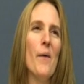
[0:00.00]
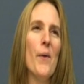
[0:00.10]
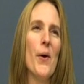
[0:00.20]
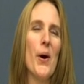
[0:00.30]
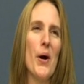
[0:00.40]

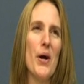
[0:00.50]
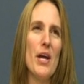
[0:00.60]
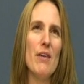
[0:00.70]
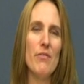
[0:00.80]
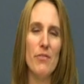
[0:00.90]
Or
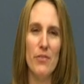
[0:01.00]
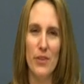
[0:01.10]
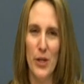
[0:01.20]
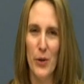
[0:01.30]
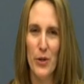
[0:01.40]
if
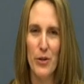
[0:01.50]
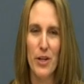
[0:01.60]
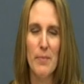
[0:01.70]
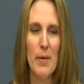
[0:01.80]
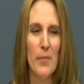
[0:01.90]
you're
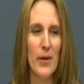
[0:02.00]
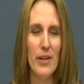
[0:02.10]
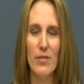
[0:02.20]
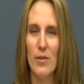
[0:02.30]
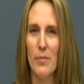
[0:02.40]

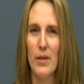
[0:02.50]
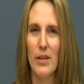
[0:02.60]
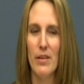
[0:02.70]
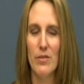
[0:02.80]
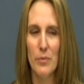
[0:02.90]
commemorating
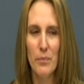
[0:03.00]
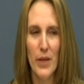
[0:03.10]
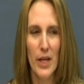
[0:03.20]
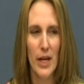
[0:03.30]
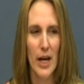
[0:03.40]
somebody's
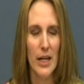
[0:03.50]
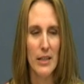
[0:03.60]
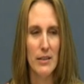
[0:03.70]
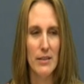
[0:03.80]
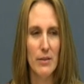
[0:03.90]

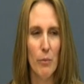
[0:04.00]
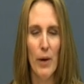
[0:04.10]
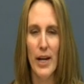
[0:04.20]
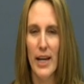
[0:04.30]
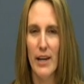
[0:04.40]

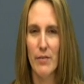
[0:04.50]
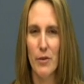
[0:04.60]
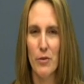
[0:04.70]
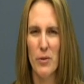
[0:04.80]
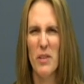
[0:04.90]
wedding
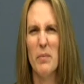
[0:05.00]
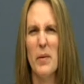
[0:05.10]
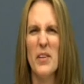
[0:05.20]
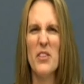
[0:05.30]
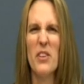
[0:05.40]
anniversary,
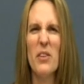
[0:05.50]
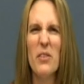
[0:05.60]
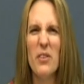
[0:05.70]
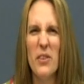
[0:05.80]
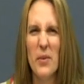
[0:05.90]
maybe I shouldn't
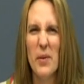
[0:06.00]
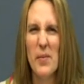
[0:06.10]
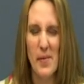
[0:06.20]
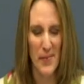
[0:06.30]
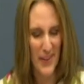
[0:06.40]
use the term
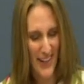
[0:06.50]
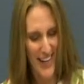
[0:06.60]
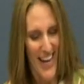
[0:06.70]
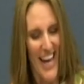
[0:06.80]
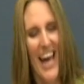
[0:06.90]

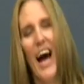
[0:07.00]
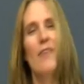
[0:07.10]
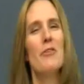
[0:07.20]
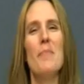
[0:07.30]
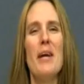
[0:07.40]
commemorating.
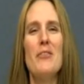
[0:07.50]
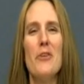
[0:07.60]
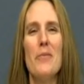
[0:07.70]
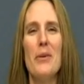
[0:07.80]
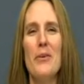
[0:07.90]
If you're paying
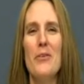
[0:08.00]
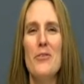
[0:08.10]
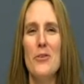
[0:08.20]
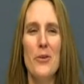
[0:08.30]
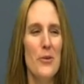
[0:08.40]

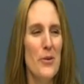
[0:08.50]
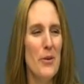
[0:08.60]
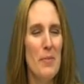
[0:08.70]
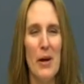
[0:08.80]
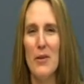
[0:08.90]
tribute
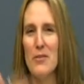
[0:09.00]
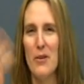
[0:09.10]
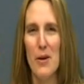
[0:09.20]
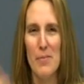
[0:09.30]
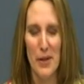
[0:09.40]
to
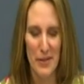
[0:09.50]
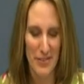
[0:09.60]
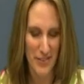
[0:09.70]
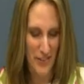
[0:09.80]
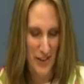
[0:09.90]
parents,
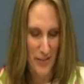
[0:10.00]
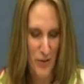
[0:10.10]
grandparents at their